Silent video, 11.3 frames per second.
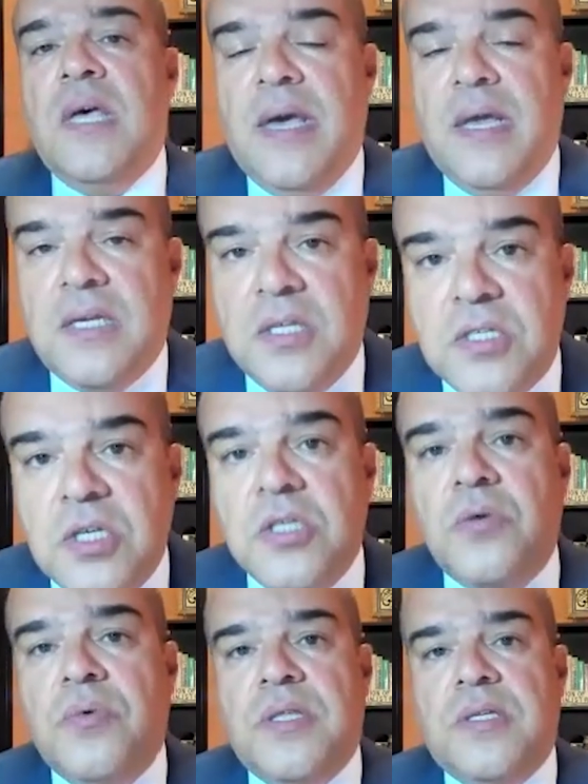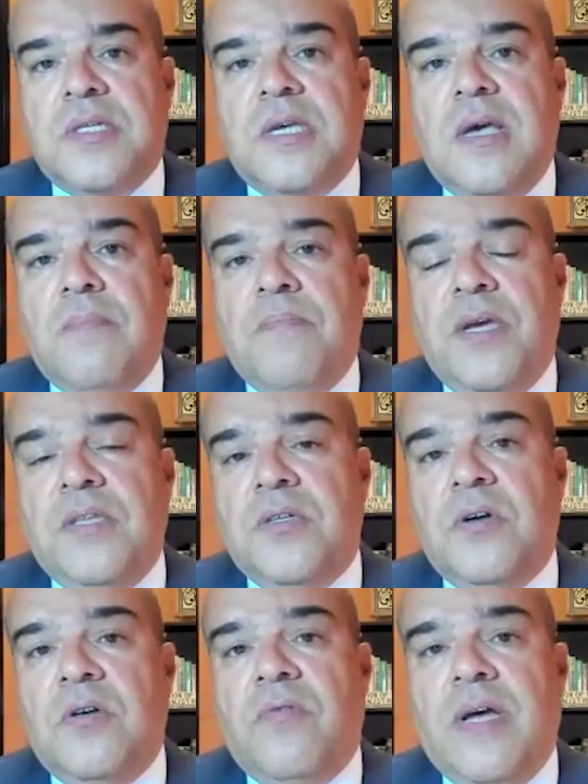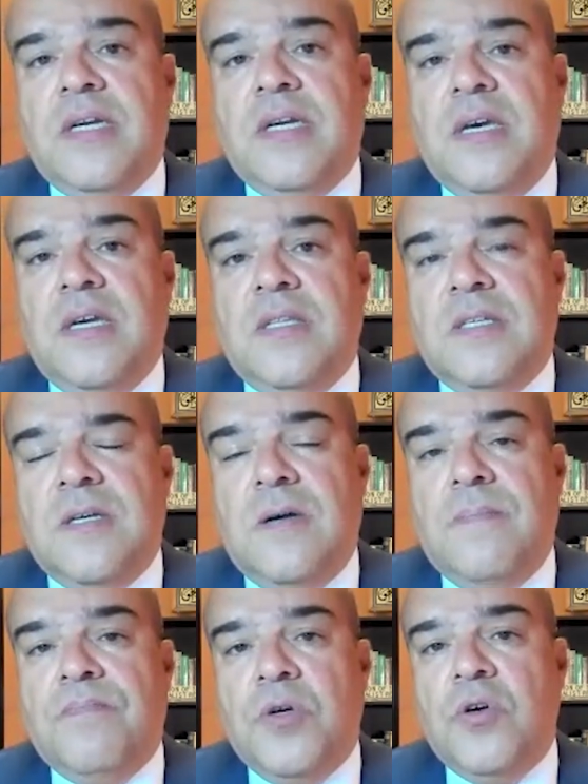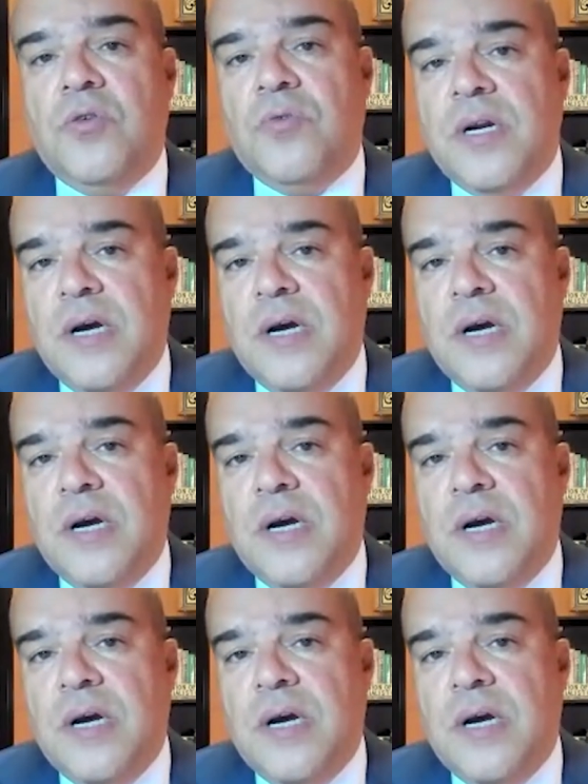and continue with its campaign to eradicate UNRWA.